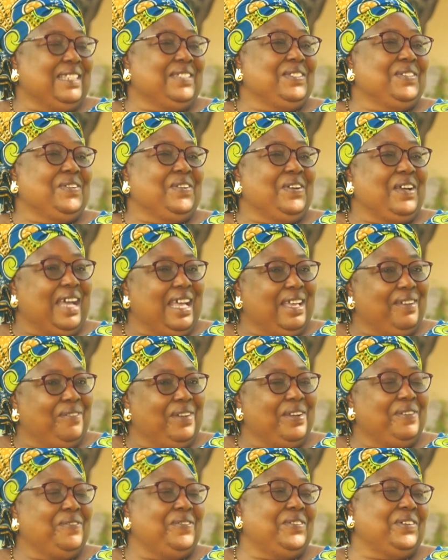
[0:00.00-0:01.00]
So I
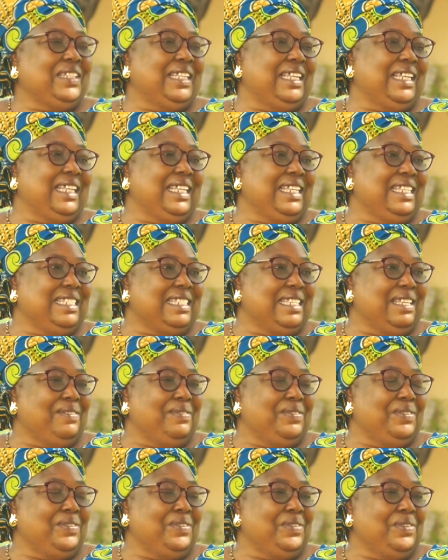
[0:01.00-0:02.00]
went for the
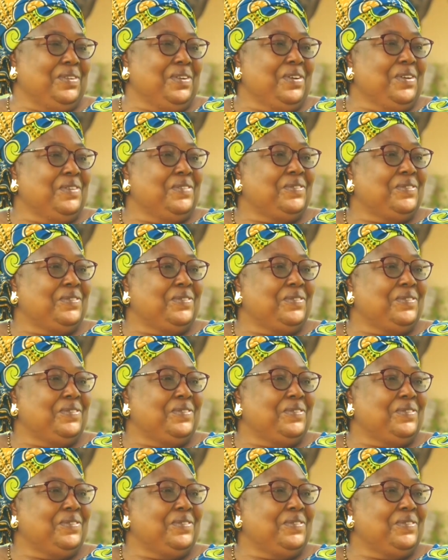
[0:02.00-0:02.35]
interview.